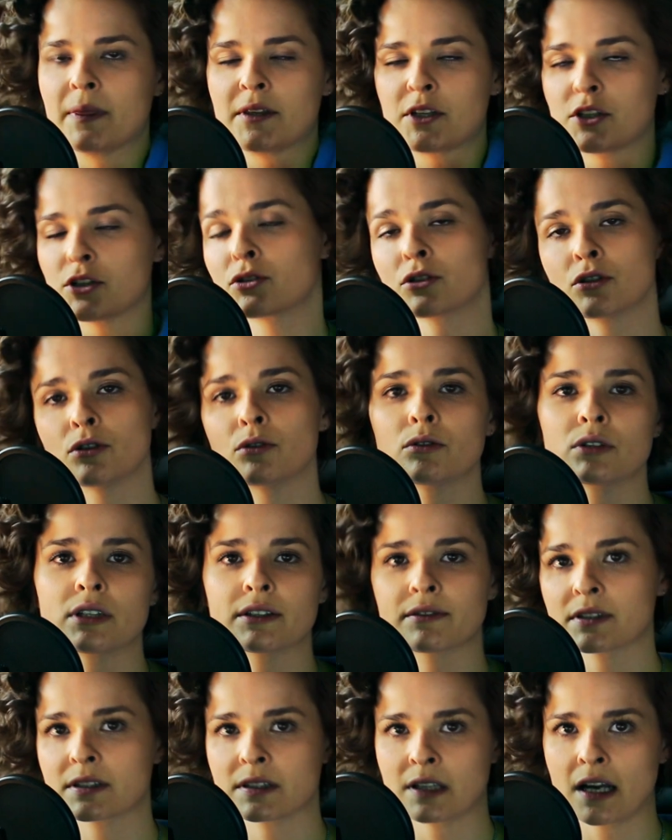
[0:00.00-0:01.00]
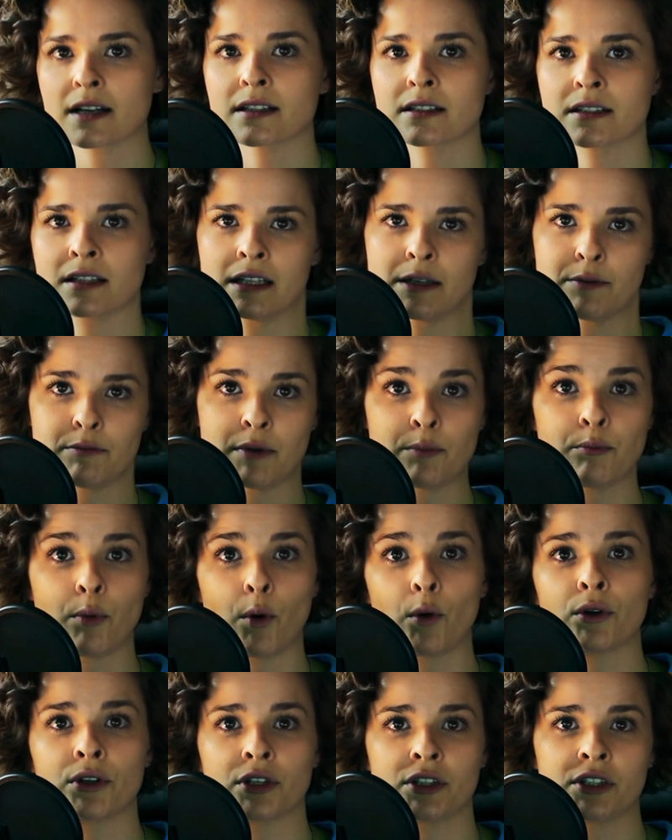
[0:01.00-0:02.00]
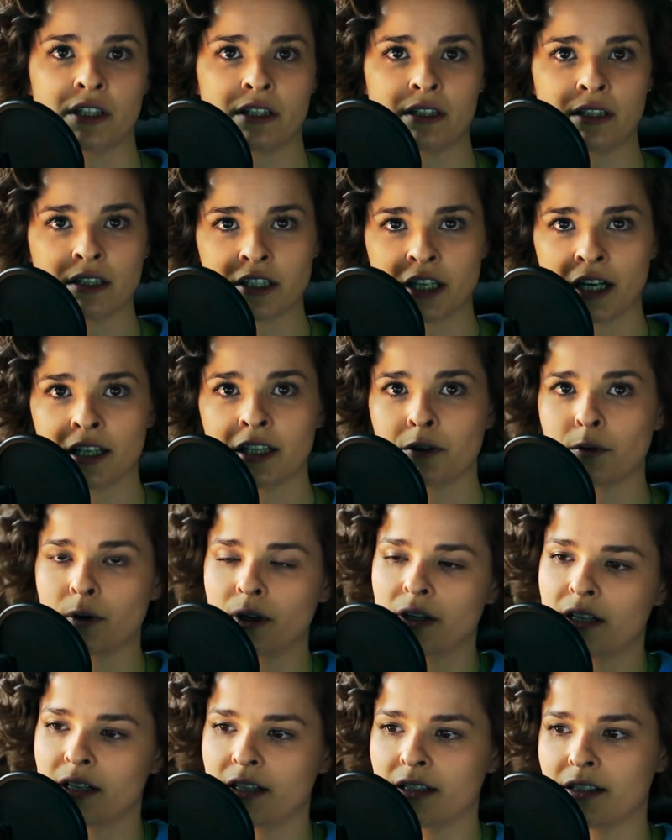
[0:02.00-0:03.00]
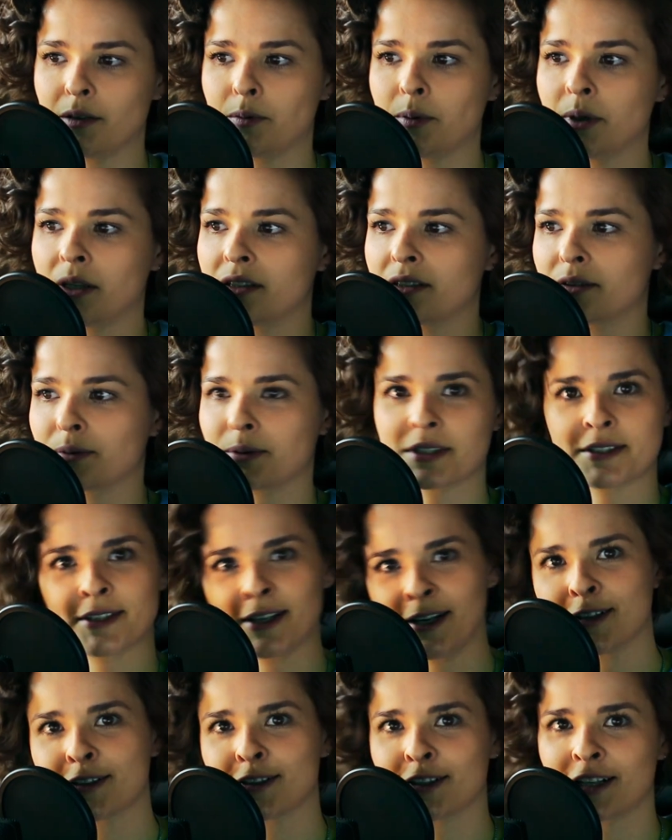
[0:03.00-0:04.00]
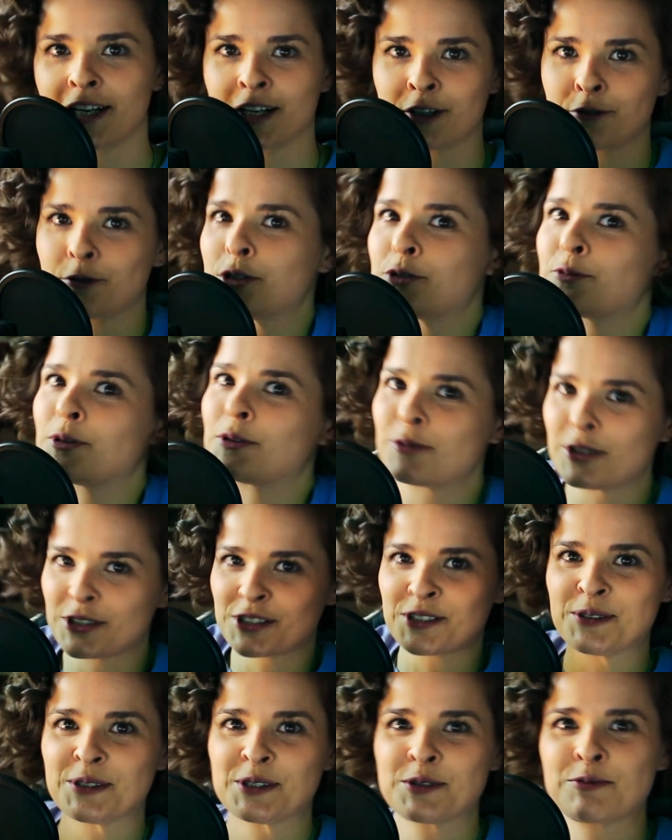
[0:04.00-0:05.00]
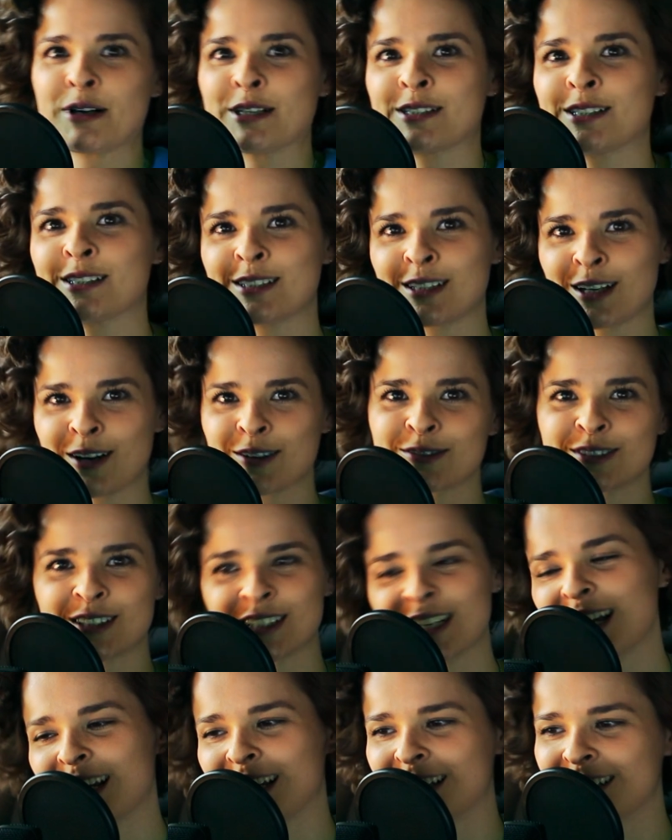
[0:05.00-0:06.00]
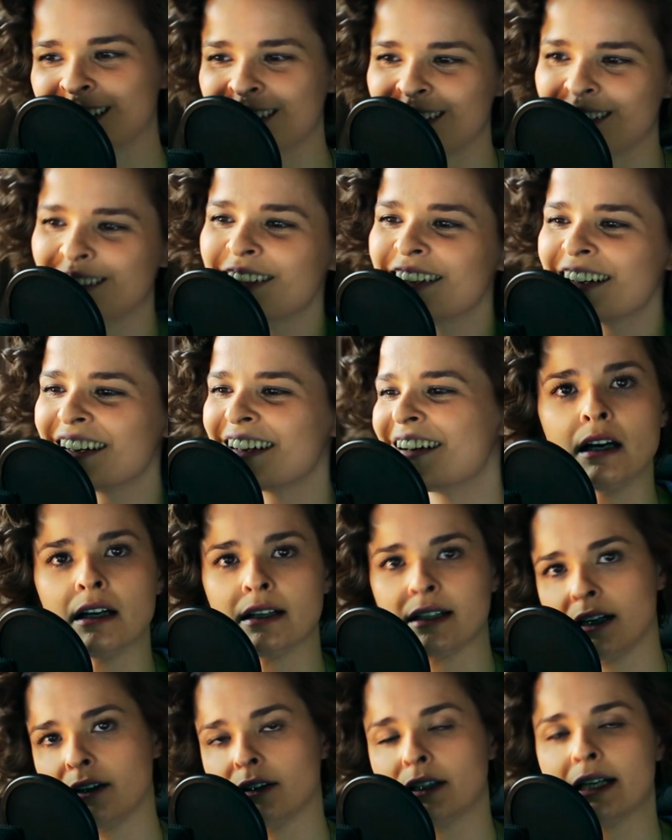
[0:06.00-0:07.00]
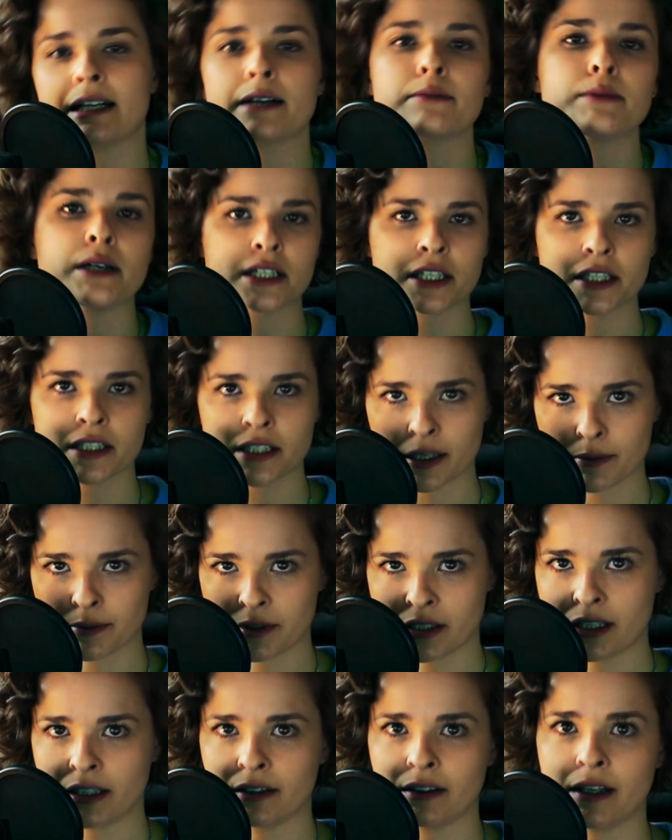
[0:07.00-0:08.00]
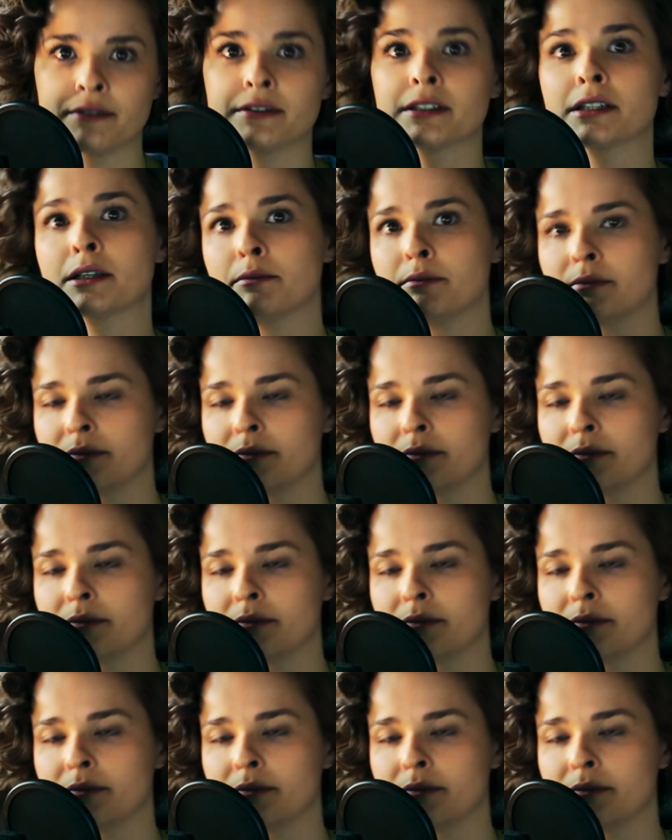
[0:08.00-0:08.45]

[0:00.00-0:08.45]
just two different sides to them, and both are just as genuine, and it depends which side you're getting, which one wants to express itself today, you know? Now, like I mentioned, Gemini loves